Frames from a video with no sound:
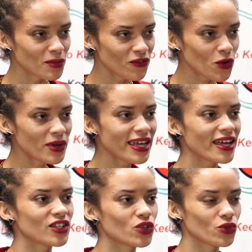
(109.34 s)
So before we
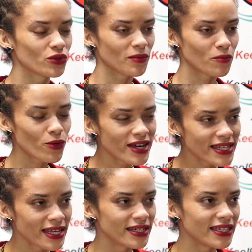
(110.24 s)
get to
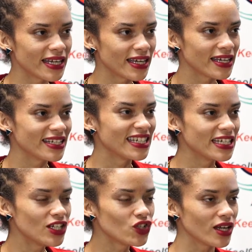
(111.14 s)
present day
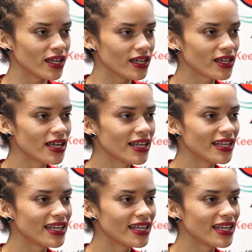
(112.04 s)
DJing, mm-hmm.